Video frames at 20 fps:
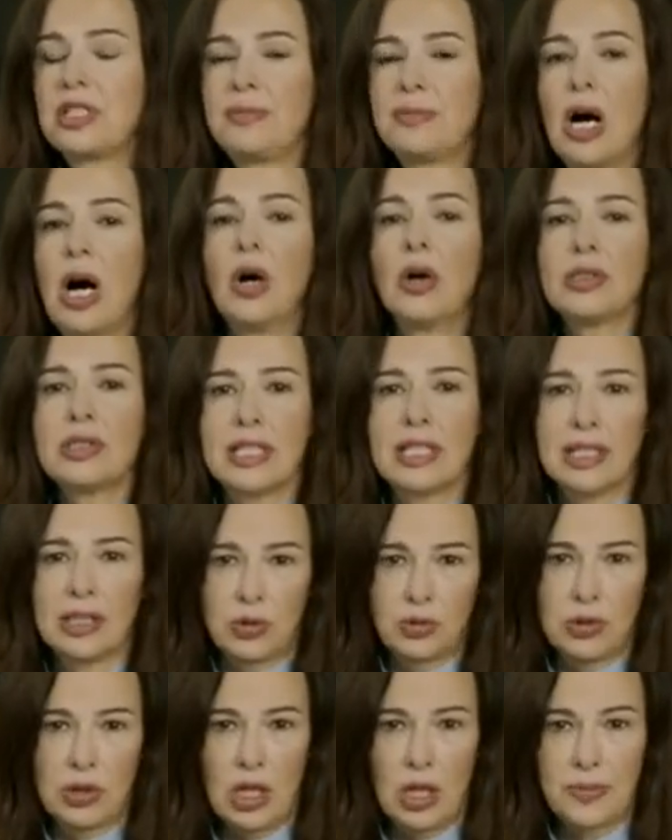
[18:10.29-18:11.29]
And there
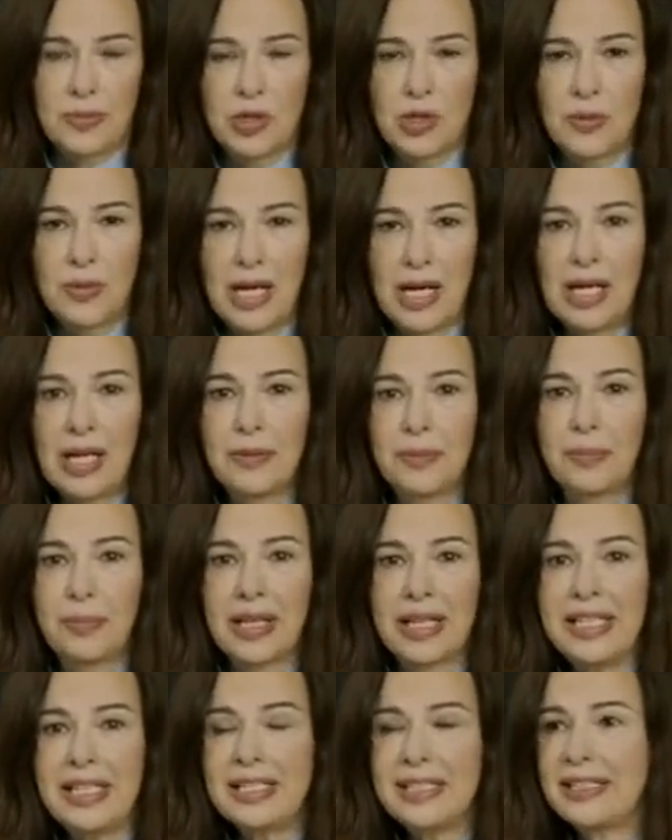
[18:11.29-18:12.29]
is also a
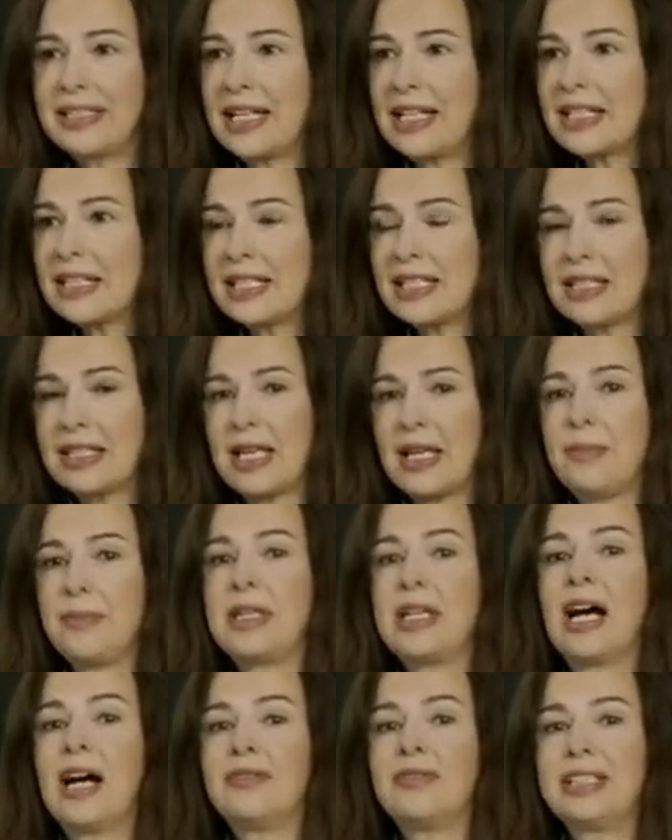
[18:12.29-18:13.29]
tendency to
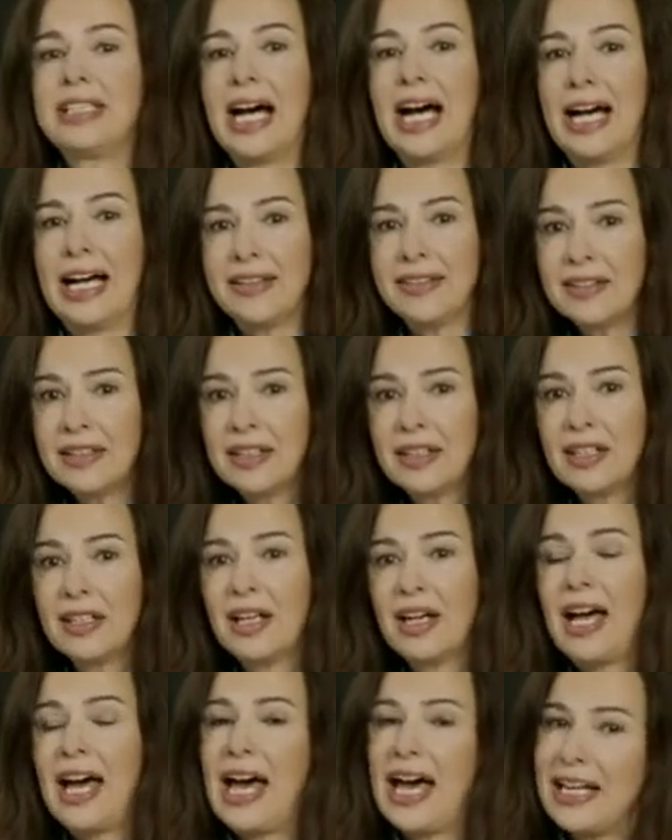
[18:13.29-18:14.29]
spend
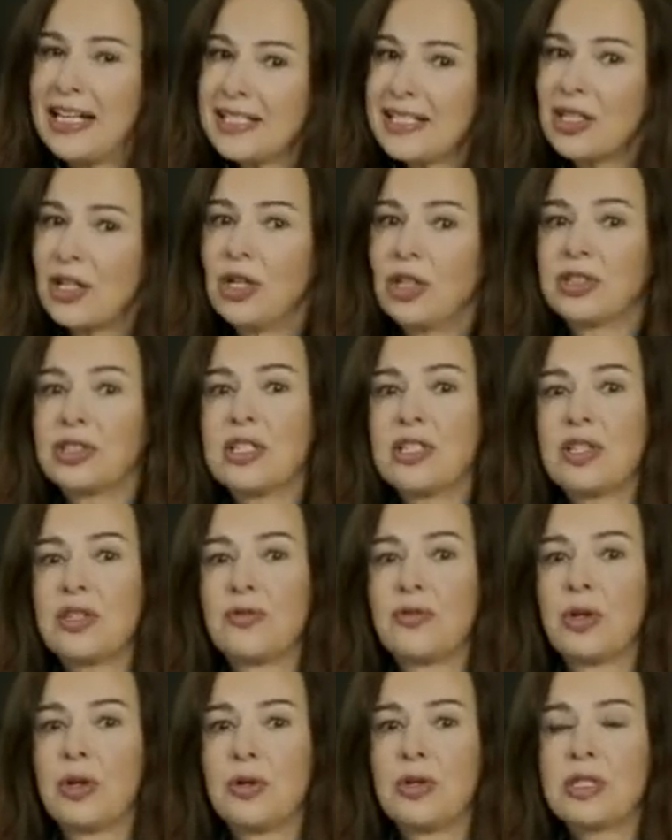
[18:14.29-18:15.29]
one's
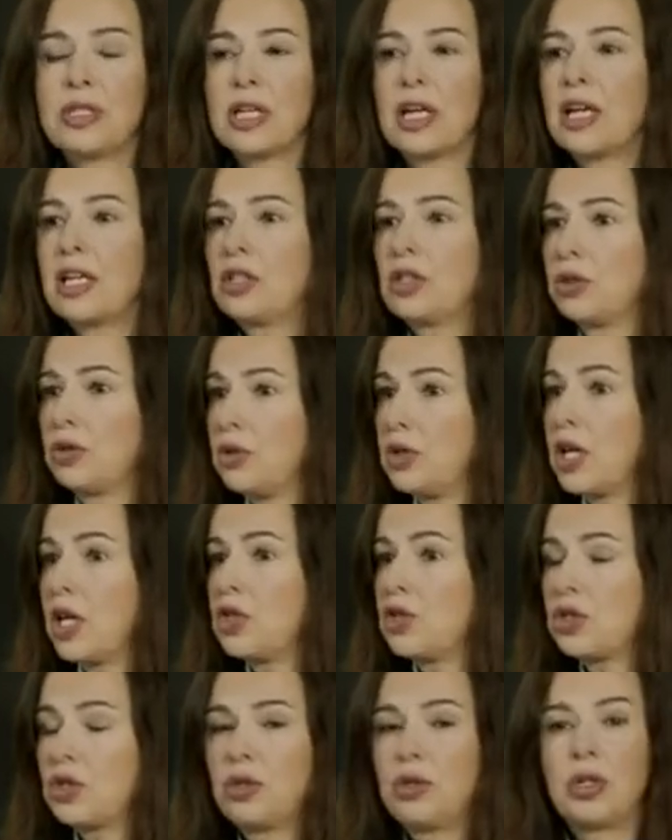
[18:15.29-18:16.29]
vacation abroad.
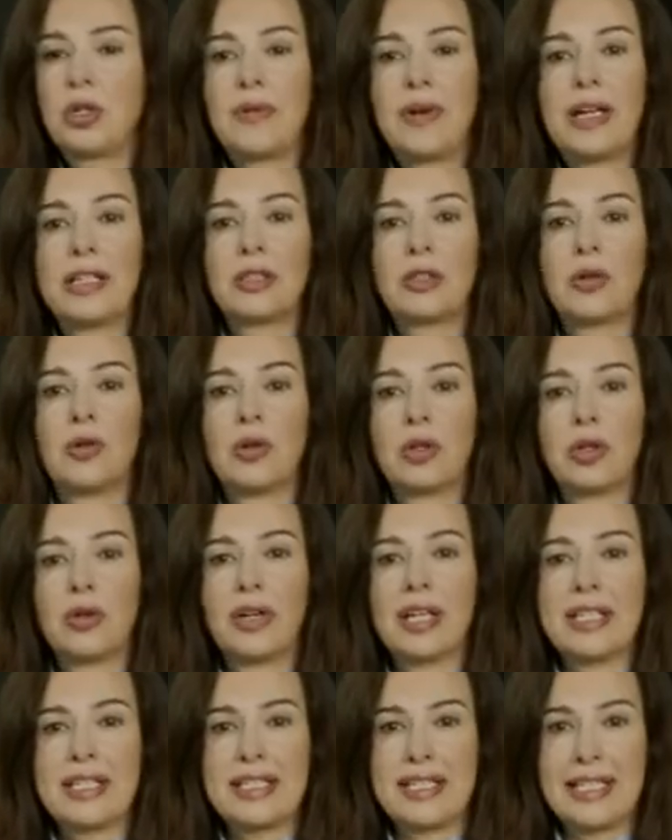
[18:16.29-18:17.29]
So this
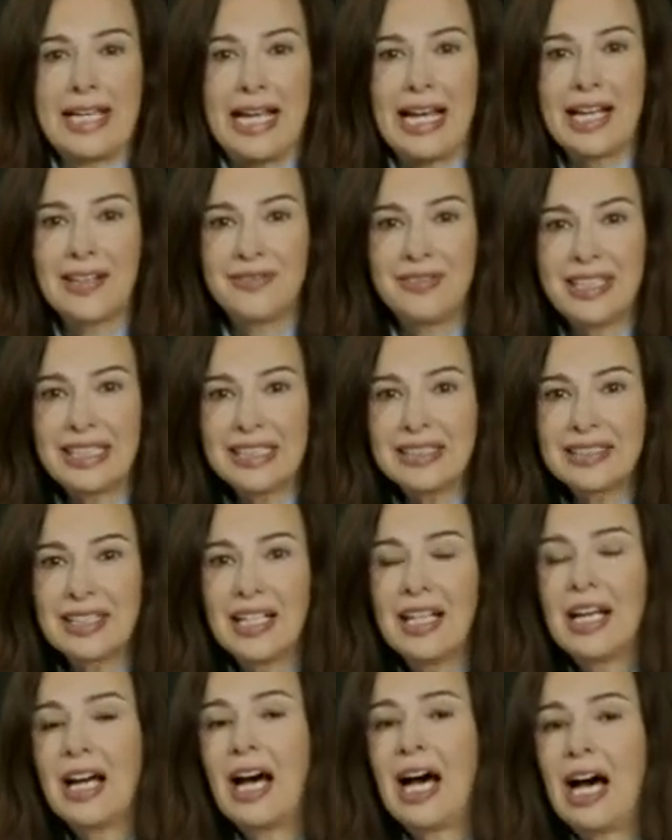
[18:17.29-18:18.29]
means
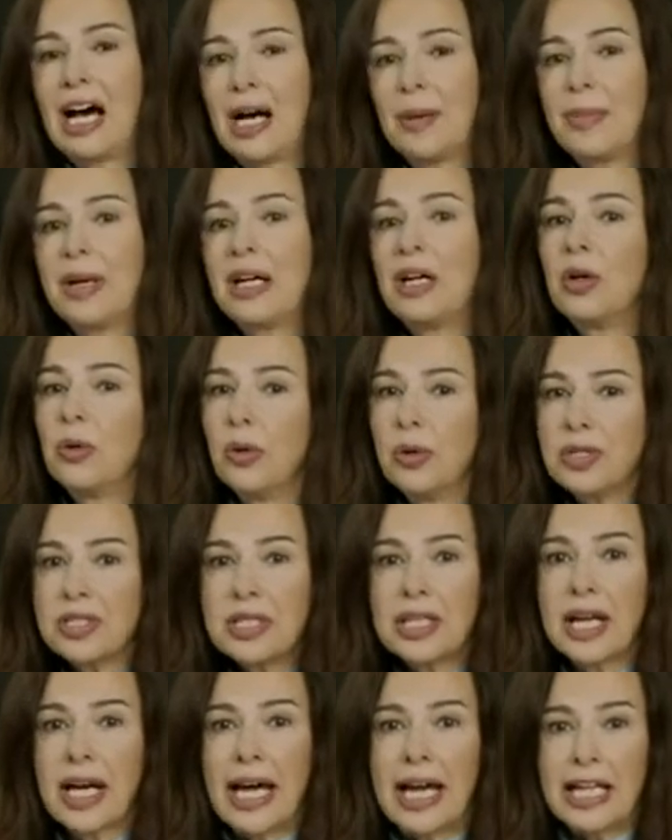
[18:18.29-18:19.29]
that there is a lot
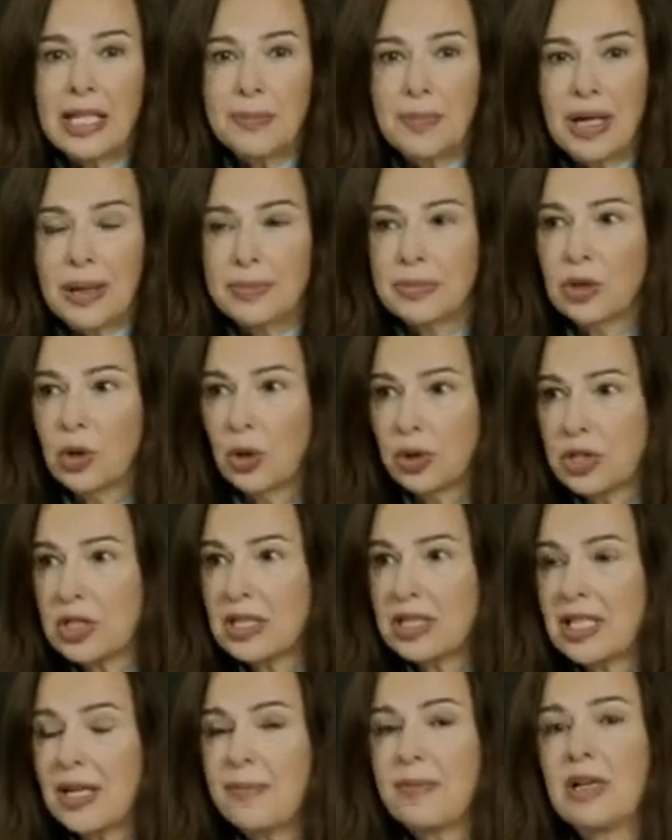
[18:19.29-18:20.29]
of competition
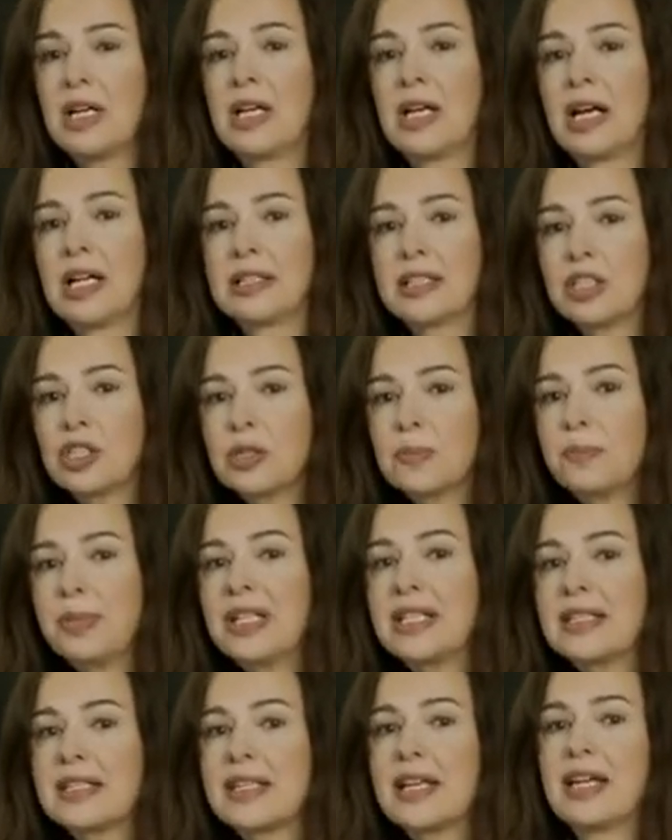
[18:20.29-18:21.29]
for Austria,
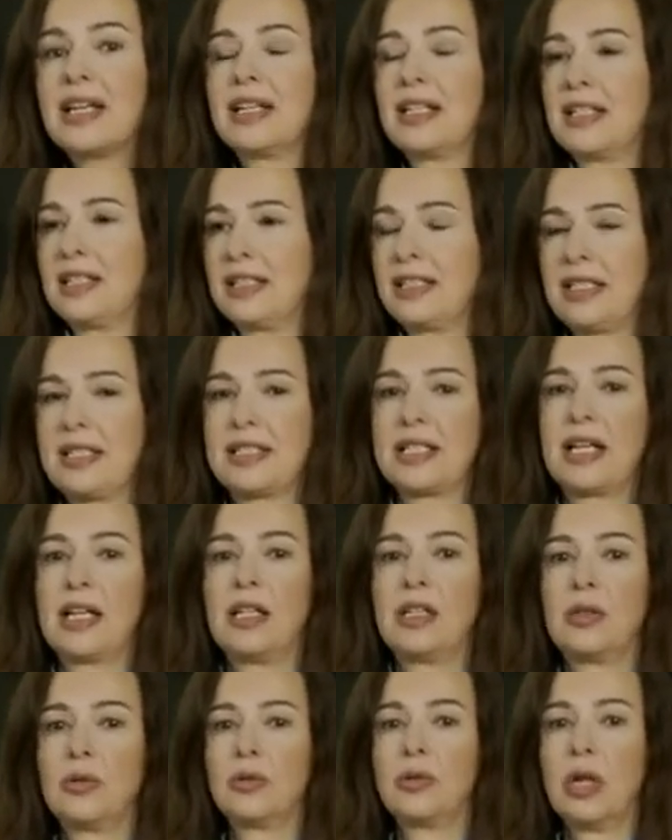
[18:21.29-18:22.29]
but nevertheless,
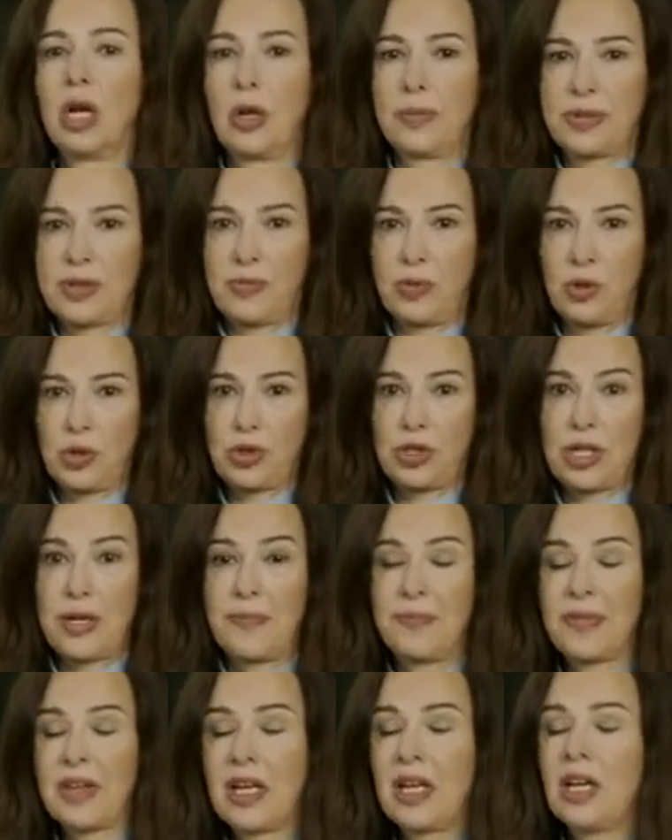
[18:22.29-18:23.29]
Austria
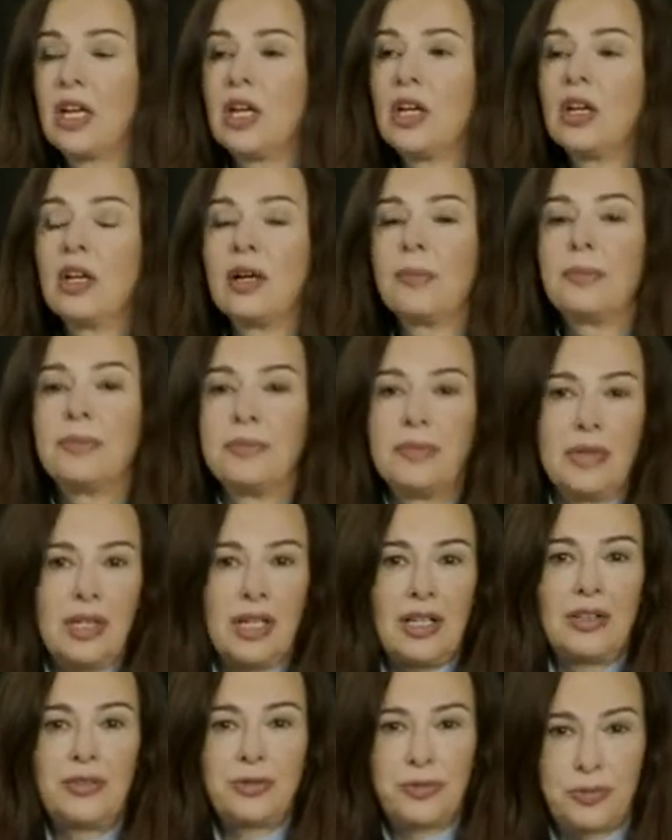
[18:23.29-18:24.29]
stays on
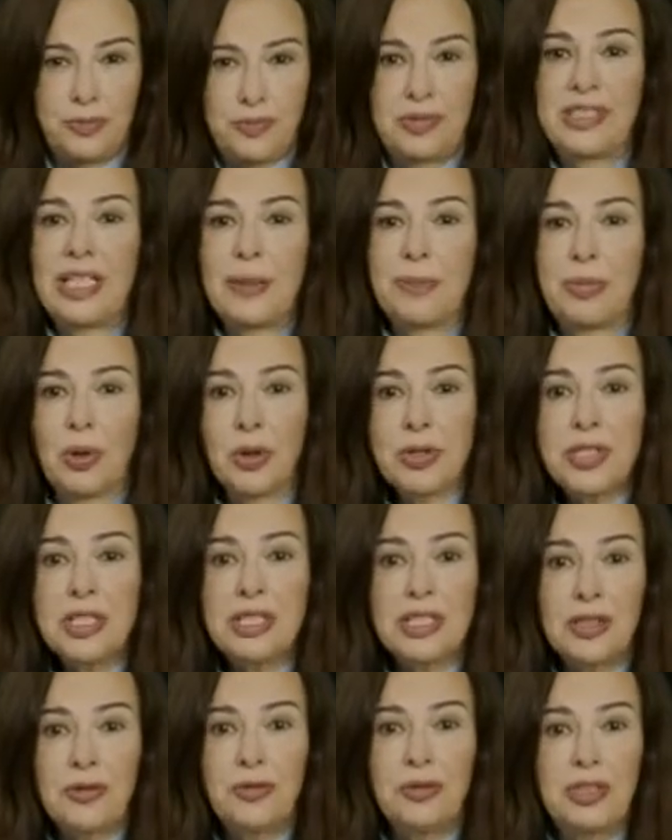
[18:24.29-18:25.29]
top of those
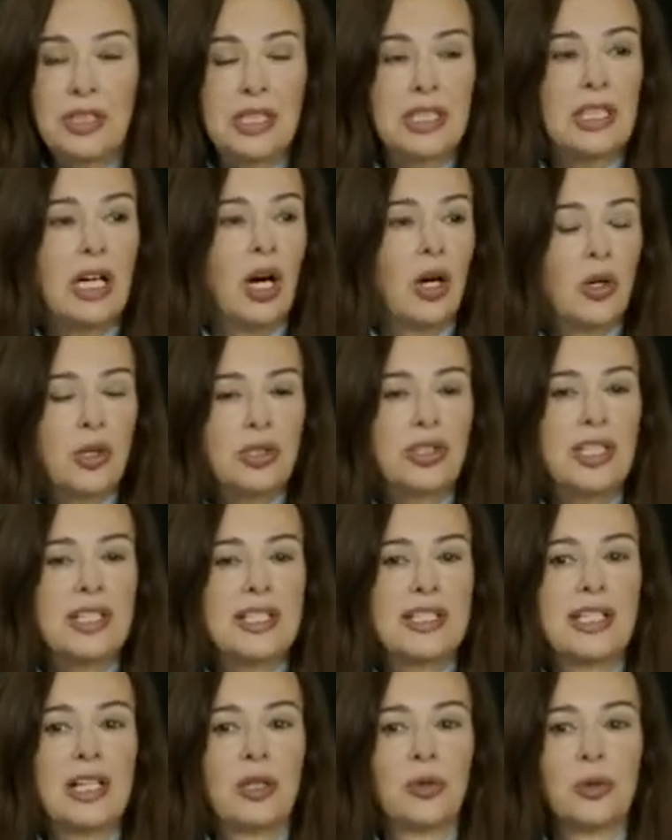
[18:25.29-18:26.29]

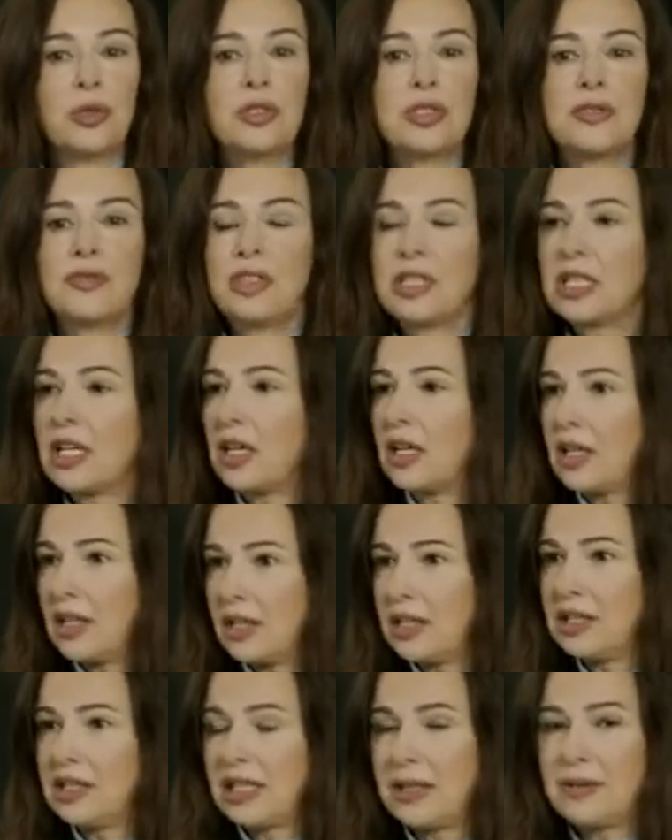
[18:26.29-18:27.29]
desires of
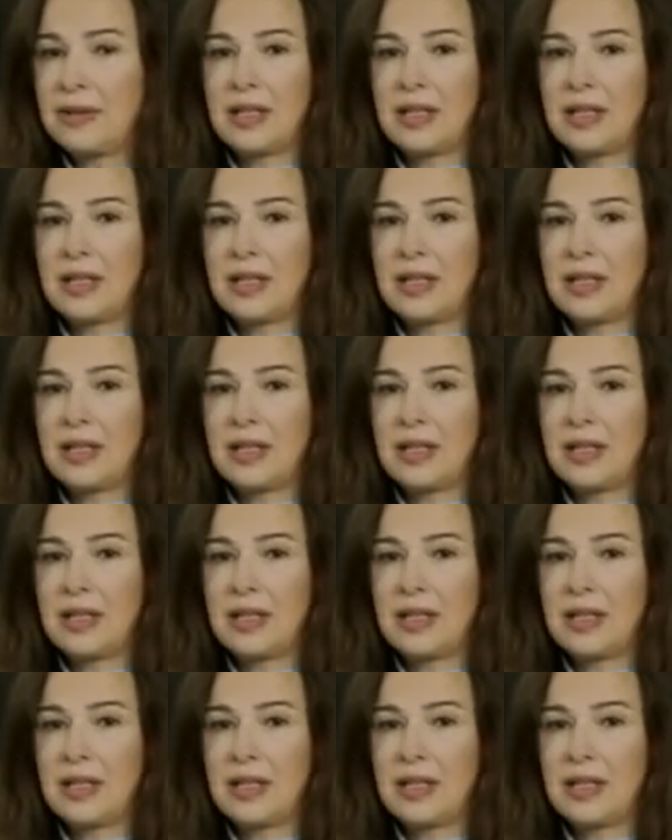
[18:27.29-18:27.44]
vacation.